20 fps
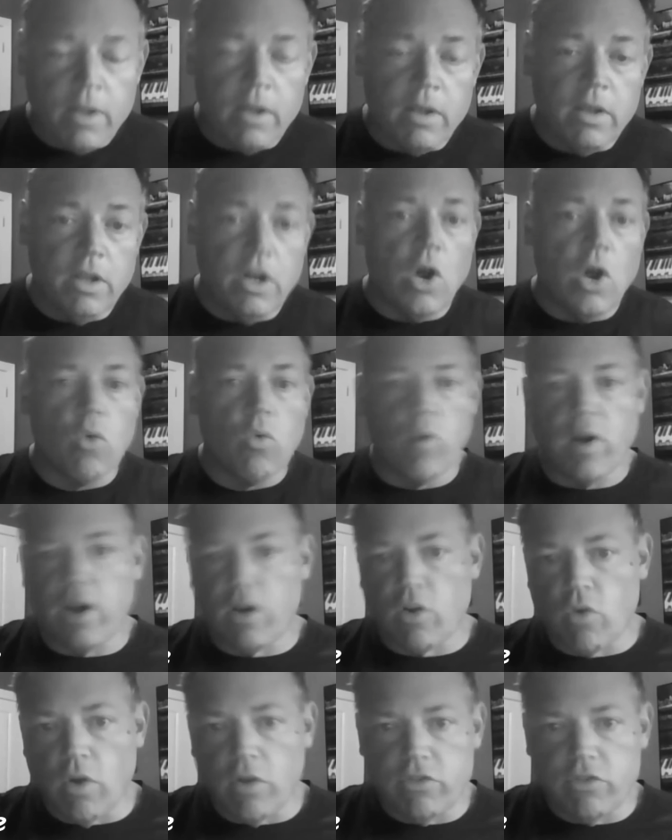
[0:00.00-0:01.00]
run
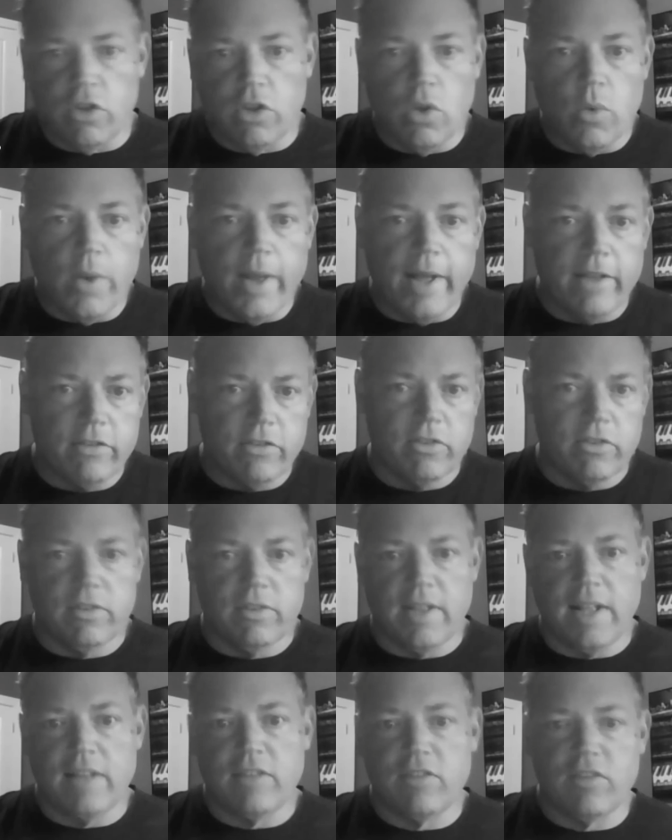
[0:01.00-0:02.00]
across the US
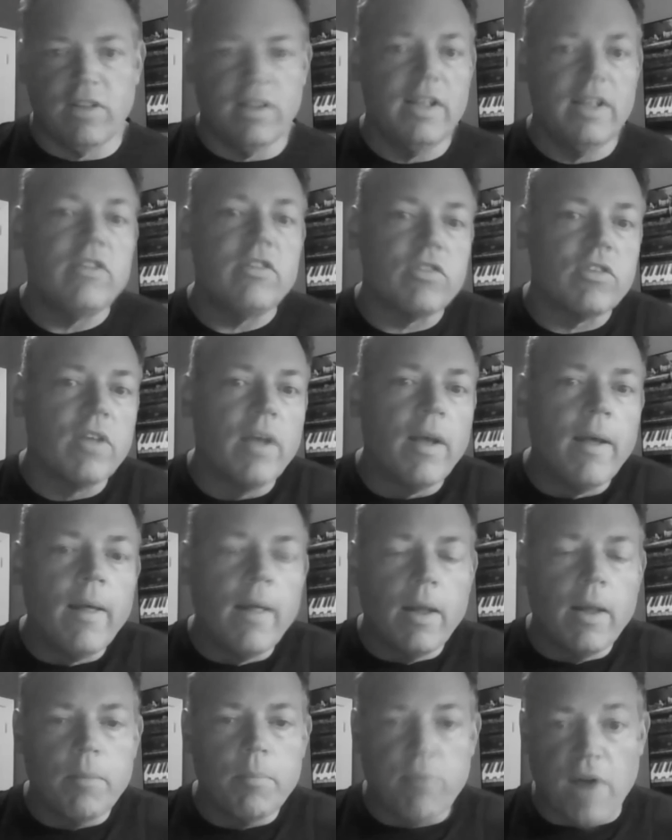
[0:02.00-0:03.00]
that's at least
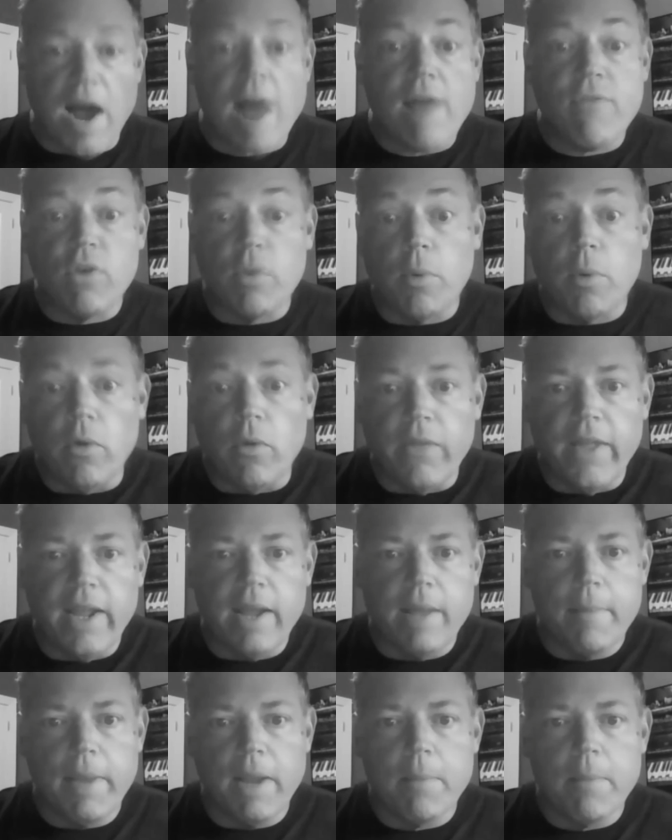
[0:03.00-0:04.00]
profitable and they
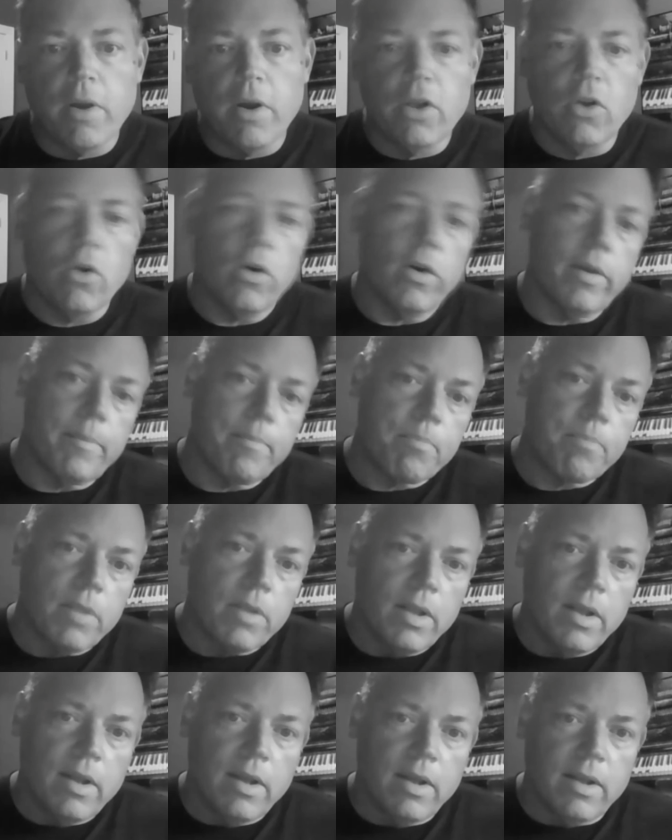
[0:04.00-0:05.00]
can make money on
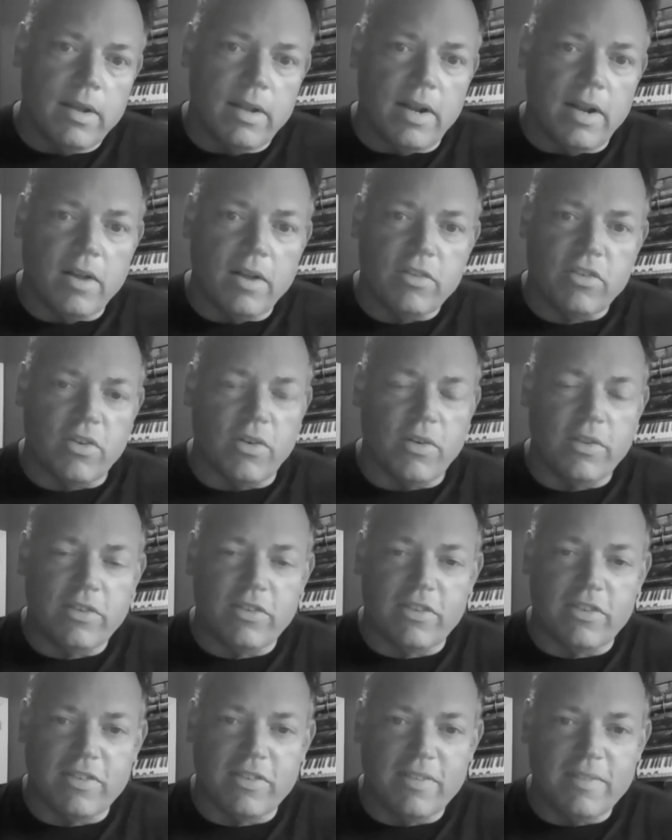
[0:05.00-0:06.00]
it. So
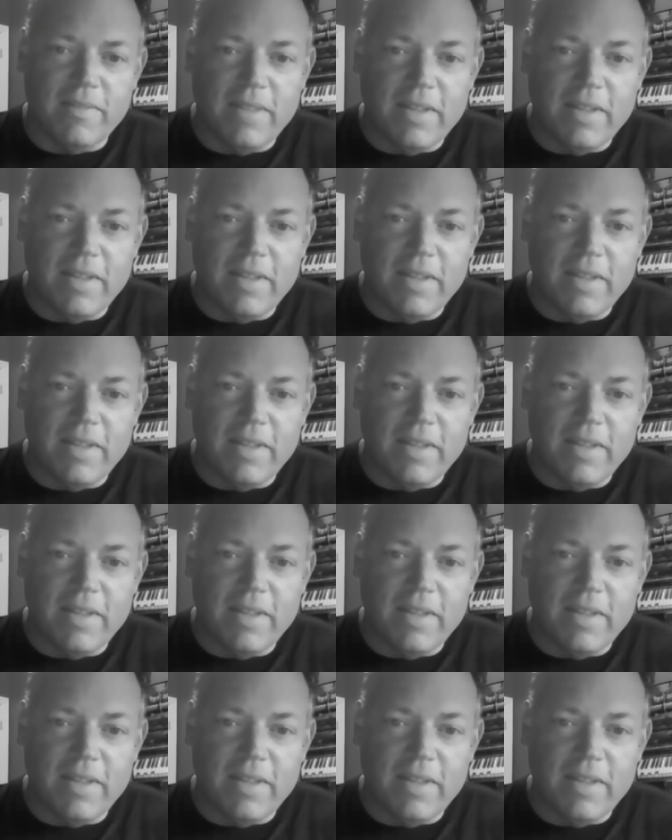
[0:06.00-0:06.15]
it's